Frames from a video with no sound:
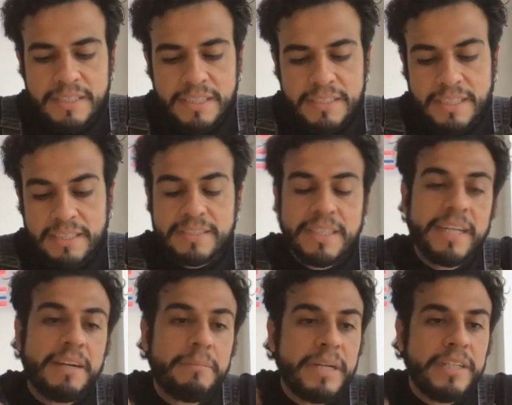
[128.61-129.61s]
Yes, and they
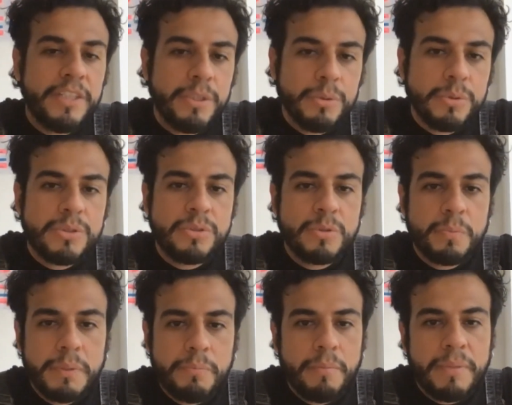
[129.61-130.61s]
are very used to
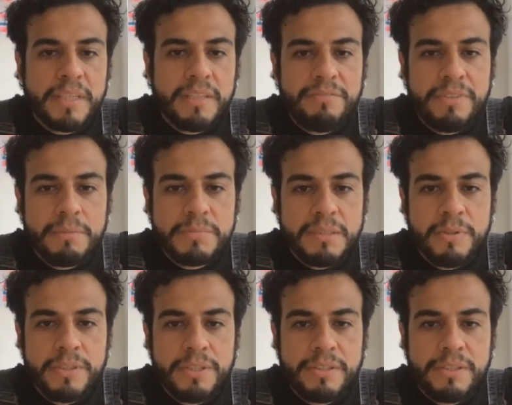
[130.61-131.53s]
people making films about the